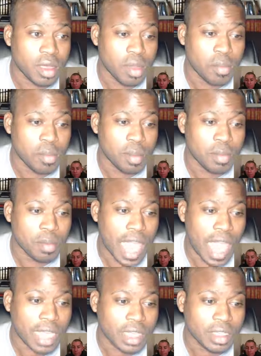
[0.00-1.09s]

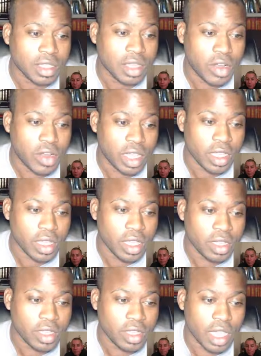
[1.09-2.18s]
Black 30 to
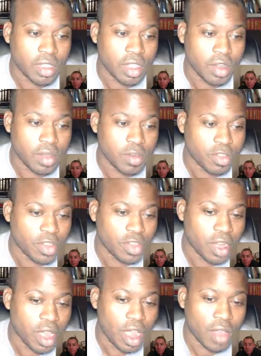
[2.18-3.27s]
get 30% off.